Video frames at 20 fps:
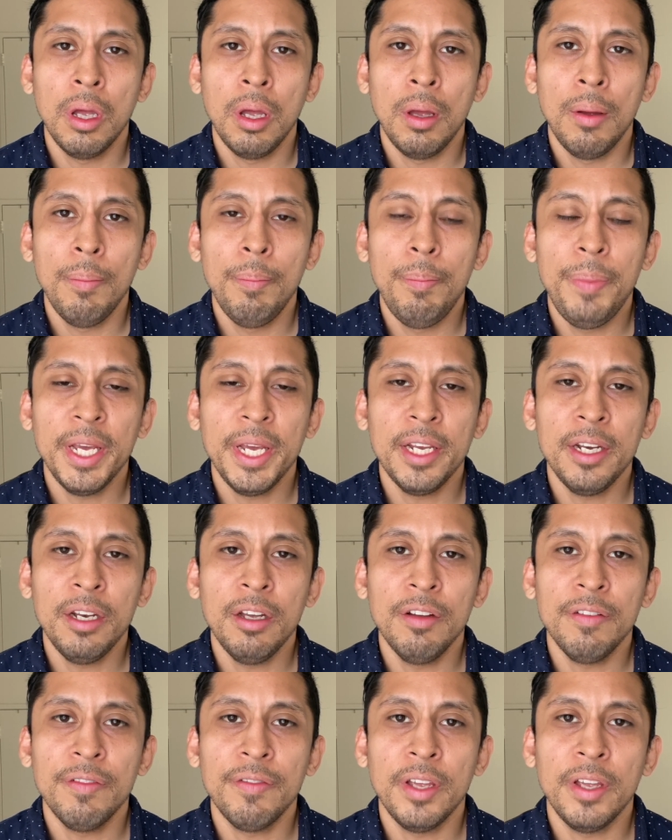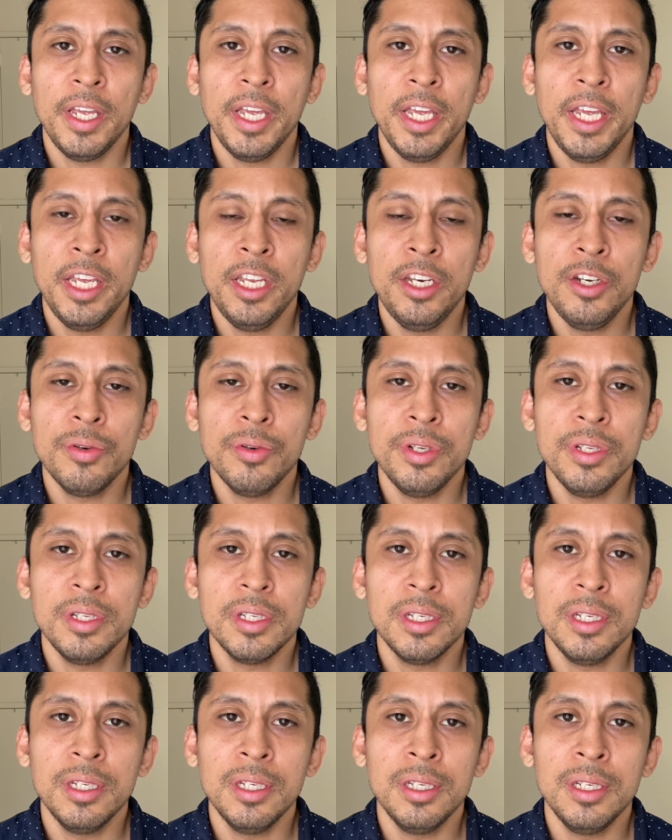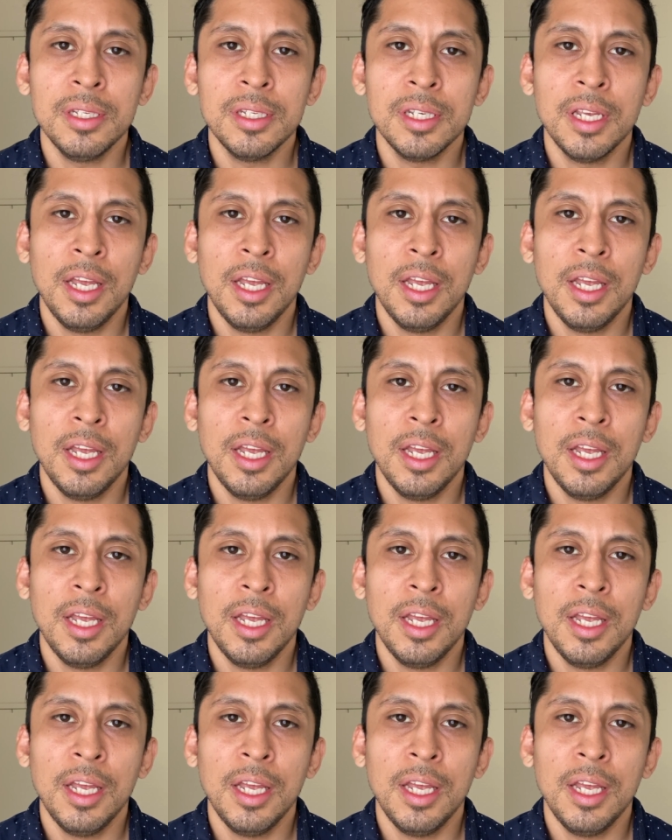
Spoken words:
big enough hindrances